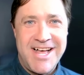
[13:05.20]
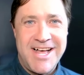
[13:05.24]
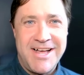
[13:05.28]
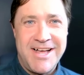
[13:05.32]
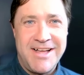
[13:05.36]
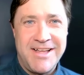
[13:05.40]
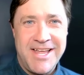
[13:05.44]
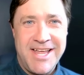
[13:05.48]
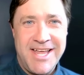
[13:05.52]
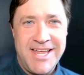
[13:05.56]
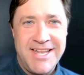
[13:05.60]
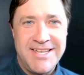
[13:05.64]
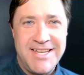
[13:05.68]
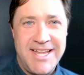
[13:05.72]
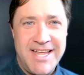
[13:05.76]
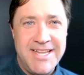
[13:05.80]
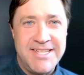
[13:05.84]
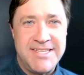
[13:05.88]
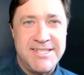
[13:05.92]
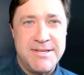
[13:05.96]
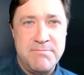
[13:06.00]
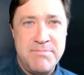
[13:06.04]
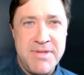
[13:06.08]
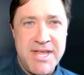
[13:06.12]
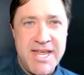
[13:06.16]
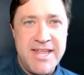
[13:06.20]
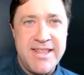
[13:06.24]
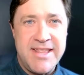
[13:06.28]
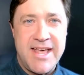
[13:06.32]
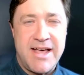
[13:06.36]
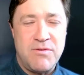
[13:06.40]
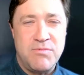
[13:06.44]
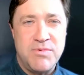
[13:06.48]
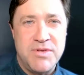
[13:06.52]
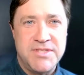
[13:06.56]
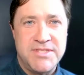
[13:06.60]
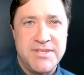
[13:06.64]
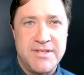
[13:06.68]
And to me,
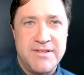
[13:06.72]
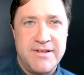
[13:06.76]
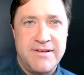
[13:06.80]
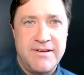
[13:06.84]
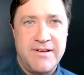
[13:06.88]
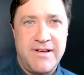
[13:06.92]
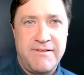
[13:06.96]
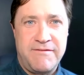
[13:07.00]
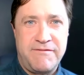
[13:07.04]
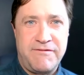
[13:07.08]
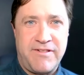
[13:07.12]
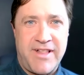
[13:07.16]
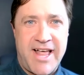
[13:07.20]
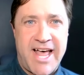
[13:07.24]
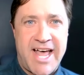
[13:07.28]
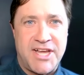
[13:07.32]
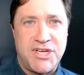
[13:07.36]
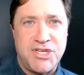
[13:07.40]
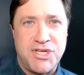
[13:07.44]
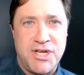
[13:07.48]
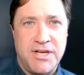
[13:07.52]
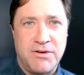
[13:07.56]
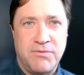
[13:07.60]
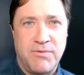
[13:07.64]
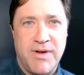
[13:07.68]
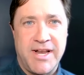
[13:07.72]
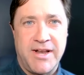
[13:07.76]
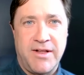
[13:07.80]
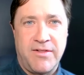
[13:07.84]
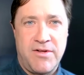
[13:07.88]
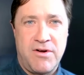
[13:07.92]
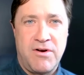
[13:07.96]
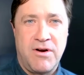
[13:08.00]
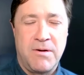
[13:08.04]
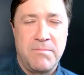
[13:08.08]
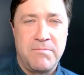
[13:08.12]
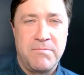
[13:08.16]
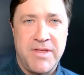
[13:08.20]
that was a flashing red
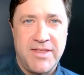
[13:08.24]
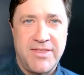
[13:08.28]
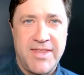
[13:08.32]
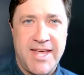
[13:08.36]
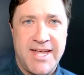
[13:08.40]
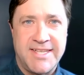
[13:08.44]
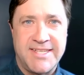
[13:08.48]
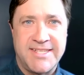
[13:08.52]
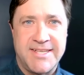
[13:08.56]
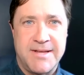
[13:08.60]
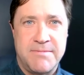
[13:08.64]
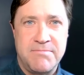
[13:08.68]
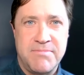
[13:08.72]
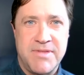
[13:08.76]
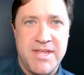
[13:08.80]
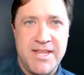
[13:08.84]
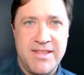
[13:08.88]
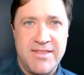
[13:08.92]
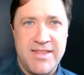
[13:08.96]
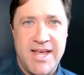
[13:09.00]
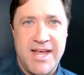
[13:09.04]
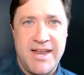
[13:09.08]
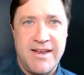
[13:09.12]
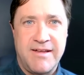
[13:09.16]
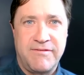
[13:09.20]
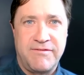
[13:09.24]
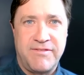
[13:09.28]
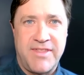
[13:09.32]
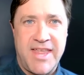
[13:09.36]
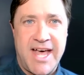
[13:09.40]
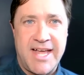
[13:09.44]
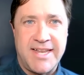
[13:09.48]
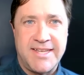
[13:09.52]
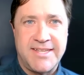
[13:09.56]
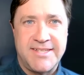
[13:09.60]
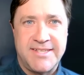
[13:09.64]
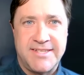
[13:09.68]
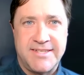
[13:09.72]
alarm, that's something that if
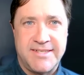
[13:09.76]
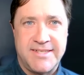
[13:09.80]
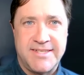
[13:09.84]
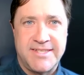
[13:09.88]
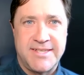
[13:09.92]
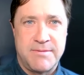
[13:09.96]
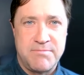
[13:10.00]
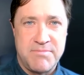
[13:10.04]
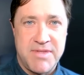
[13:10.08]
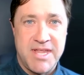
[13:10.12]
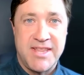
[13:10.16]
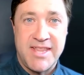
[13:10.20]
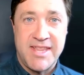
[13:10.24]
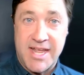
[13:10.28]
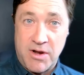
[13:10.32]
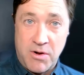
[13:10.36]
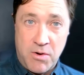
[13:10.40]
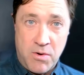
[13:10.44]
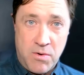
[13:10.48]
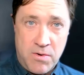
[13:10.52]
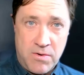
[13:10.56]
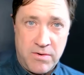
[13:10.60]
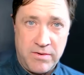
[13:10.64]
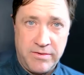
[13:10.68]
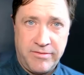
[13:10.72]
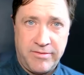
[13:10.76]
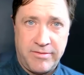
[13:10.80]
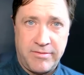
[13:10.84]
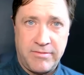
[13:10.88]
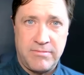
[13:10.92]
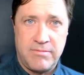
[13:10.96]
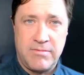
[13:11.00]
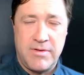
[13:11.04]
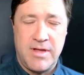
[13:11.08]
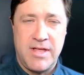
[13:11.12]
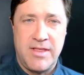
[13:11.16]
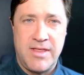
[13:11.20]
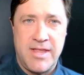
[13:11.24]
that's something that holds
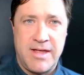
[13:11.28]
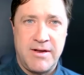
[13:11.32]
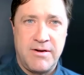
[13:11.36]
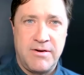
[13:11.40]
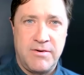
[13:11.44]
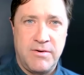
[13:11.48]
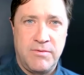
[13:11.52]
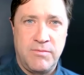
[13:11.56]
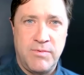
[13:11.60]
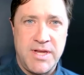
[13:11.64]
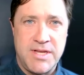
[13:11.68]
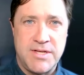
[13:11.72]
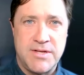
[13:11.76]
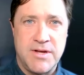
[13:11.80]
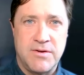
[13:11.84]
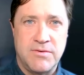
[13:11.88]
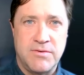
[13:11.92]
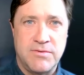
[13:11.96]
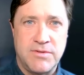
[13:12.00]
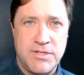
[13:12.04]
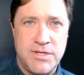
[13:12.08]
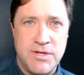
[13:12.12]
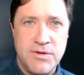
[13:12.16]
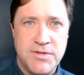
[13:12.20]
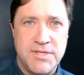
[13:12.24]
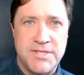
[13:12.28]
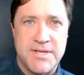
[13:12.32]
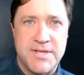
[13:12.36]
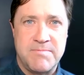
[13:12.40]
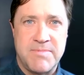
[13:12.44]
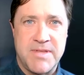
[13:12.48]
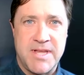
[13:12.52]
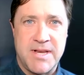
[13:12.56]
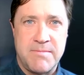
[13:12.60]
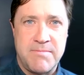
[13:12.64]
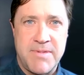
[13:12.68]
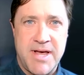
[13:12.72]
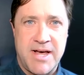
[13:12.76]
and that we don't do
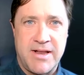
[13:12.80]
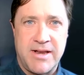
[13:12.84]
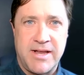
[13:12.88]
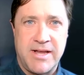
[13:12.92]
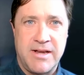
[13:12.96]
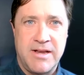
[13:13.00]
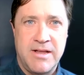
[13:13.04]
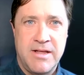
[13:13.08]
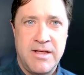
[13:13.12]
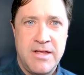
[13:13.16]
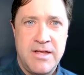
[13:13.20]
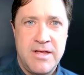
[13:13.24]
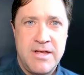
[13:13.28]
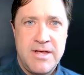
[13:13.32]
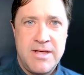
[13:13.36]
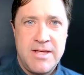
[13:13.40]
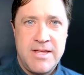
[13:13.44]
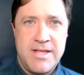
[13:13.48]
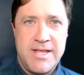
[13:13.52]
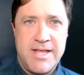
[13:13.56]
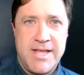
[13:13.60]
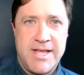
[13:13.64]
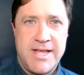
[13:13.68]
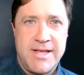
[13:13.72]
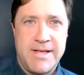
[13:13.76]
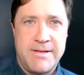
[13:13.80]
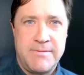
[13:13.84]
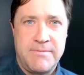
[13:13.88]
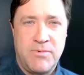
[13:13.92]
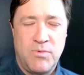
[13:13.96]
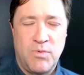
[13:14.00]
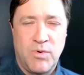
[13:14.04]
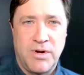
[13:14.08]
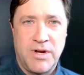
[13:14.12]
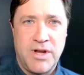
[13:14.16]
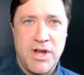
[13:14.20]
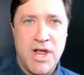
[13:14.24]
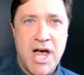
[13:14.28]
something about it,
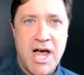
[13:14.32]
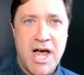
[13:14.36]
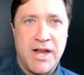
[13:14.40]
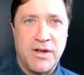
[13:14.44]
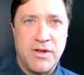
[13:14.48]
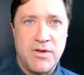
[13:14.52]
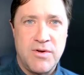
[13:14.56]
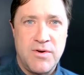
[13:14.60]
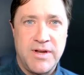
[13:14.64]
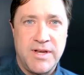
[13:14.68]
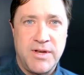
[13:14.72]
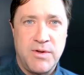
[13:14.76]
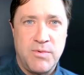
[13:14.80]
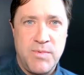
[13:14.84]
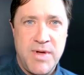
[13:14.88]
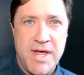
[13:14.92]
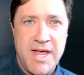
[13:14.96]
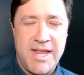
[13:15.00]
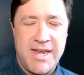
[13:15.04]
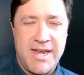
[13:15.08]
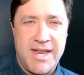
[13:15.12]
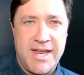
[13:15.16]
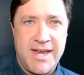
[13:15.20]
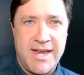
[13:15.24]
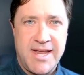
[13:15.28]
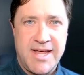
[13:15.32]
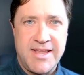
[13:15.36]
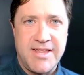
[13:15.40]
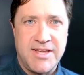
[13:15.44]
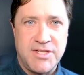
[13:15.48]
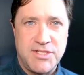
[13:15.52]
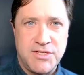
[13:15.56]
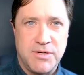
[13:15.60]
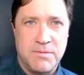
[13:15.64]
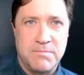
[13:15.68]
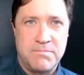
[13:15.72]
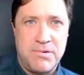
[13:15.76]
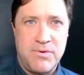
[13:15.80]
we're not going to win. And I
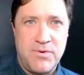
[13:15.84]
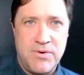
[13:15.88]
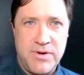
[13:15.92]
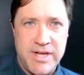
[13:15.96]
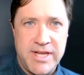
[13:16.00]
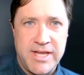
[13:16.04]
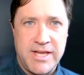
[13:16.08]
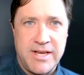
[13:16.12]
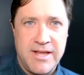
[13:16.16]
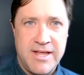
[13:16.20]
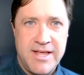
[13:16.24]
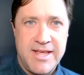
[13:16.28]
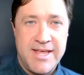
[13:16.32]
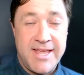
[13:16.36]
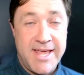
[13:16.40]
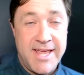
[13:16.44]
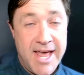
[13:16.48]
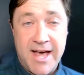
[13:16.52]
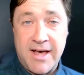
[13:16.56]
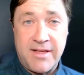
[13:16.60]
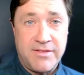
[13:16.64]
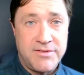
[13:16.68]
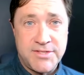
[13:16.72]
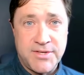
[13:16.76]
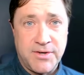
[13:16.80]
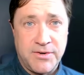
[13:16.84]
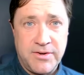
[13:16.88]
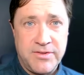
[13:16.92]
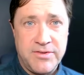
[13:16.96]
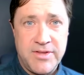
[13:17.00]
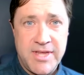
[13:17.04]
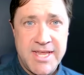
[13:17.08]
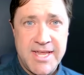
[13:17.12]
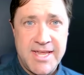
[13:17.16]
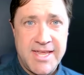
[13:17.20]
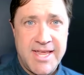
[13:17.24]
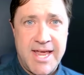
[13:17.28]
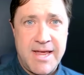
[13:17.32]
think to your point, it
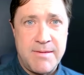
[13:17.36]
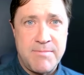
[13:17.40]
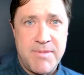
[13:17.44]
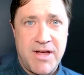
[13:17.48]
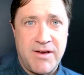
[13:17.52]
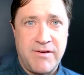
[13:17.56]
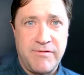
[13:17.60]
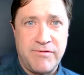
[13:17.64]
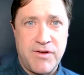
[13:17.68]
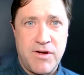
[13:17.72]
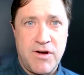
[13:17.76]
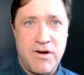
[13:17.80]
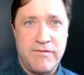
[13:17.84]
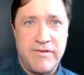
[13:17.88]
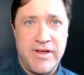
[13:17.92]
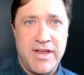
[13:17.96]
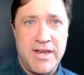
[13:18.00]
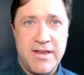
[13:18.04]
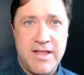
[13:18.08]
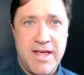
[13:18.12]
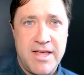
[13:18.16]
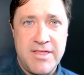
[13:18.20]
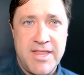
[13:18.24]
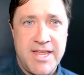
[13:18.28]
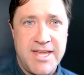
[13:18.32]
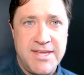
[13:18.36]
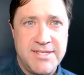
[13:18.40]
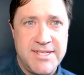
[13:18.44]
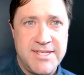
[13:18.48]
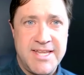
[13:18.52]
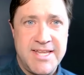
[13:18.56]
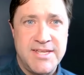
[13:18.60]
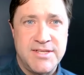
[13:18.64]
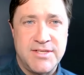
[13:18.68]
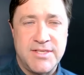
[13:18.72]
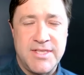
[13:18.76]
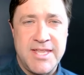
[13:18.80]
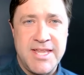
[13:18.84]
certainly came out of COVID.
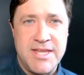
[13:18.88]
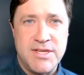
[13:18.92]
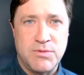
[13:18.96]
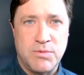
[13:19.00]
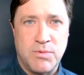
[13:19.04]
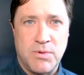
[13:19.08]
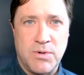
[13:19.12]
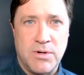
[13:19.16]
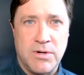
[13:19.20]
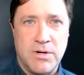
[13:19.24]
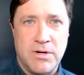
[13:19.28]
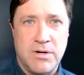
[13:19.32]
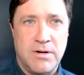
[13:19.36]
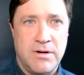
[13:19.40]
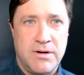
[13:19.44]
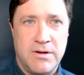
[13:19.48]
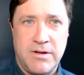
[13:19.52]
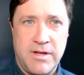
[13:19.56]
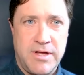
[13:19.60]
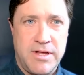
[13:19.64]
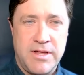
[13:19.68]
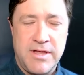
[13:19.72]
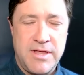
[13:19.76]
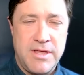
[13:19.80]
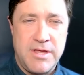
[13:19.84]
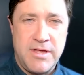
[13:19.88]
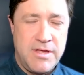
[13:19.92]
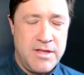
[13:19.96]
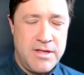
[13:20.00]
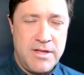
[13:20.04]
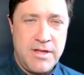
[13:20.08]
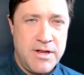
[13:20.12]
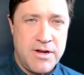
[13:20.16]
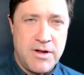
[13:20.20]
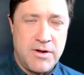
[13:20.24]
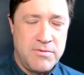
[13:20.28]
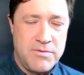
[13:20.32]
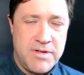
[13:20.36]
These were,
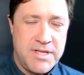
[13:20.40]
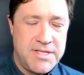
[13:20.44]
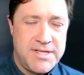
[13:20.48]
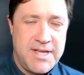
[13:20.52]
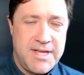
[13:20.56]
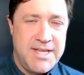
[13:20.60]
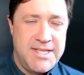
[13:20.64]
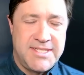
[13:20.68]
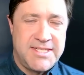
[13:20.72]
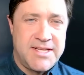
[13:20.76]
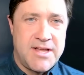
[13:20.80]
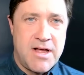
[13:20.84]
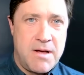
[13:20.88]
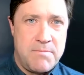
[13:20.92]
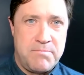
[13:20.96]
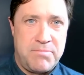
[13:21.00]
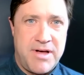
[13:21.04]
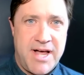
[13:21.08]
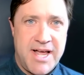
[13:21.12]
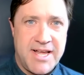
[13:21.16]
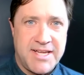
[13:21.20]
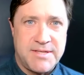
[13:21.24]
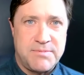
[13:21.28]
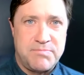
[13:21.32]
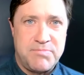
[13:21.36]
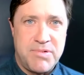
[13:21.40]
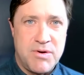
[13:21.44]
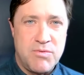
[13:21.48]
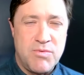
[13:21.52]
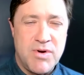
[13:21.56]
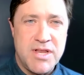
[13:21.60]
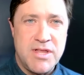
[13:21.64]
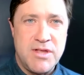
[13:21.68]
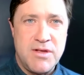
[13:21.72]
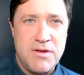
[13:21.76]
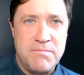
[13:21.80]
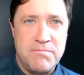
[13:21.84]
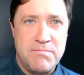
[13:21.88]
it's complex, but
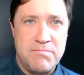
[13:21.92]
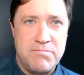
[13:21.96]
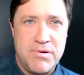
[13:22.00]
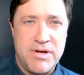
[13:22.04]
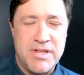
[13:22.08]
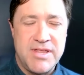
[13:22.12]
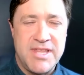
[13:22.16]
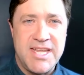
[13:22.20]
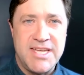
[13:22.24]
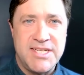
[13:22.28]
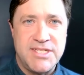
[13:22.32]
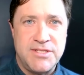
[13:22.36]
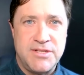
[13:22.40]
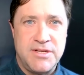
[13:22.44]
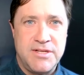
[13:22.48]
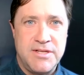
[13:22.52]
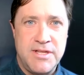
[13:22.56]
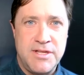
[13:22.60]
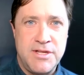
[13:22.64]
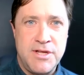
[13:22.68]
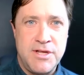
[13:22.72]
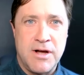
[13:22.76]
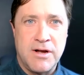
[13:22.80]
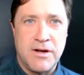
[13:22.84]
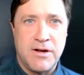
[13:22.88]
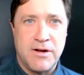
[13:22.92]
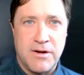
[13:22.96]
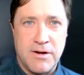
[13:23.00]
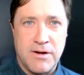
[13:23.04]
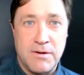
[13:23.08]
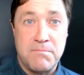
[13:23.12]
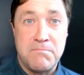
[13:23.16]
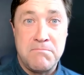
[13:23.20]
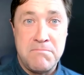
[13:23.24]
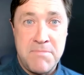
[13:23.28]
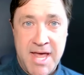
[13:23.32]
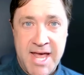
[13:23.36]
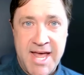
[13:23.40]
when you put these younger
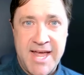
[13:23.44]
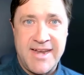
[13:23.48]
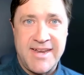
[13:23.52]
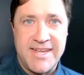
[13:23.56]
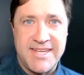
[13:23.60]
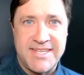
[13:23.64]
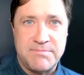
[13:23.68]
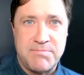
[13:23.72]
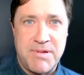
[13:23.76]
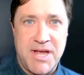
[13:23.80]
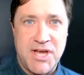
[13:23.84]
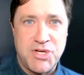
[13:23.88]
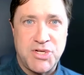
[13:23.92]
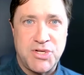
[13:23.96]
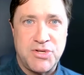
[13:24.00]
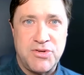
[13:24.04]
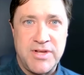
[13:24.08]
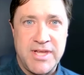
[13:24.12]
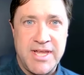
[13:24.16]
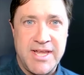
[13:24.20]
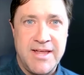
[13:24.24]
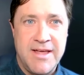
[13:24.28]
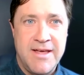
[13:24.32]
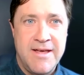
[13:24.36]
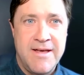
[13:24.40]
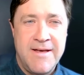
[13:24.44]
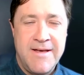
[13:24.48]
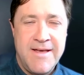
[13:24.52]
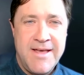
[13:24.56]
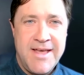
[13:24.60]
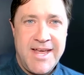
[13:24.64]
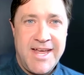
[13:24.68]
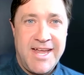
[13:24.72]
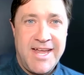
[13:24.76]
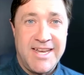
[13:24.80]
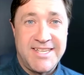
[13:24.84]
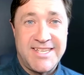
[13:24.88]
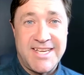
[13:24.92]
men, especially
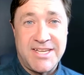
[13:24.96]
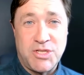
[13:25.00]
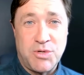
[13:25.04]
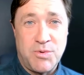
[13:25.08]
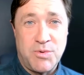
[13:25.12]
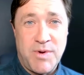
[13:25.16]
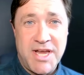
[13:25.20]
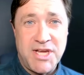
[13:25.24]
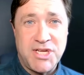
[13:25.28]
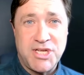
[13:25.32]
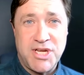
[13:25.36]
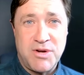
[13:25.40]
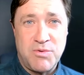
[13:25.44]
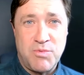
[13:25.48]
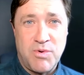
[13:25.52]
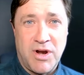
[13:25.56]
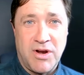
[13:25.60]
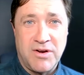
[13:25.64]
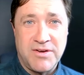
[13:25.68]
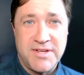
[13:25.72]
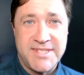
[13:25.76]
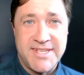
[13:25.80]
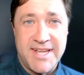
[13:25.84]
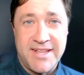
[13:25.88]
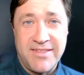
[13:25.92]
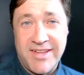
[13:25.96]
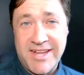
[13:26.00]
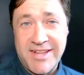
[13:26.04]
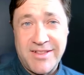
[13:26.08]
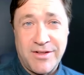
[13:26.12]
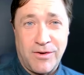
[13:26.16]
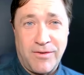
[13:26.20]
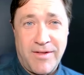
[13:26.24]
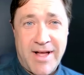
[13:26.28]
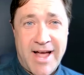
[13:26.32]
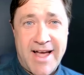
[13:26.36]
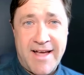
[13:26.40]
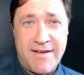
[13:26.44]
in a situation where suddenly
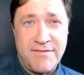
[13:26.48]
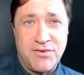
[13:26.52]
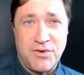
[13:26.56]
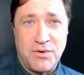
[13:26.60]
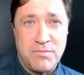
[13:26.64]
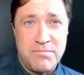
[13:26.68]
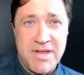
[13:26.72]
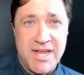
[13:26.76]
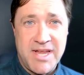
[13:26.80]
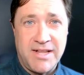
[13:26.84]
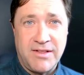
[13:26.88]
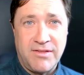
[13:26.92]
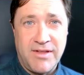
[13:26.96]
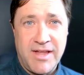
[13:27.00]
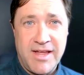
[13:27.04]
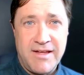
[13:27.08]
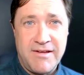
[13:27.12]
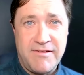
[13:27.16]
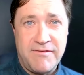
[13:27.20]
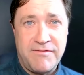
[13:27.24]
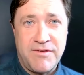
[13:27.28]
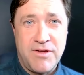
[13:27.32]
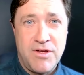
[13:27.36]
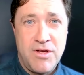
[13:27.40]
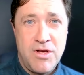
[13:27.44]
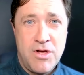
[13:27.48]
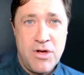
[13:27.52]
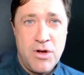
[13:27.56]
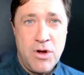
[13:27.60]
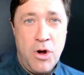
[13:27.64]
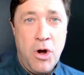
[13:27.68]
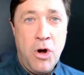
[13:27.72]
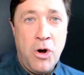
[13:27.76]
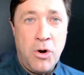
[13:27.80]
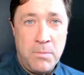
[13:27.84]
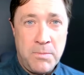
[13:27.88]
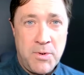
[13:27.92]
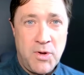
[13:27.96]
their lives are being lived
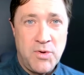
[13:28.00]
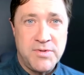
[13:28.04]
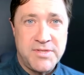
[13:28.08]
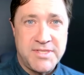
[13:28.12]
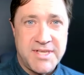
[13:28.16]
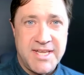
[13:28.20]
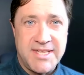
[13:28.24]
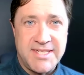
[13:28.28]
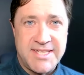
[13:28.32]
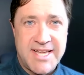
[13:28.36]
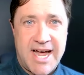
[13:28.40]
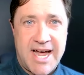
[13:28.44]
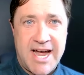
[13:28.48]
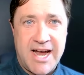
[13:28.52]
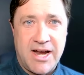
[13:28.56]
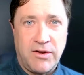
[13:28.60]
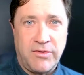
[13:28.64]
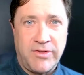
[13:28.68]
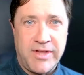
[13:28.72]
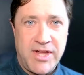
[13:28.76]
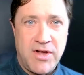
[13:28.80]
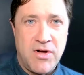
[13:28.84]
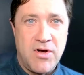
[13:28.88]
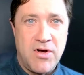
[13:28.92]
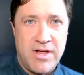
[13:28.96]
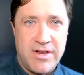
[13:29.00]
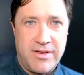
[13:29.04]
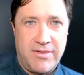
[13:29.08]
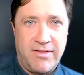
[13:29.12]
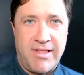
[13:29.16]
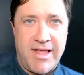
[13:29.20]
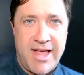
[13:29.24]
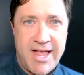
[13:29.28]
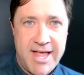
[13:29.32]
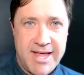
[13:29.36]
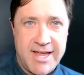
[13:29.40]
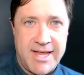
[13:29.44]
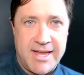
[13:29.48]
almost entirely
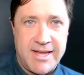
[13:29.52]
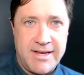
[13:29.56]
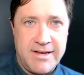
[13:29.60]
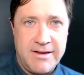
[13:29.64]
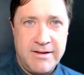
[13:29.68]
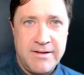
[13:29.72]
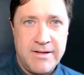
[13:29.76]
online,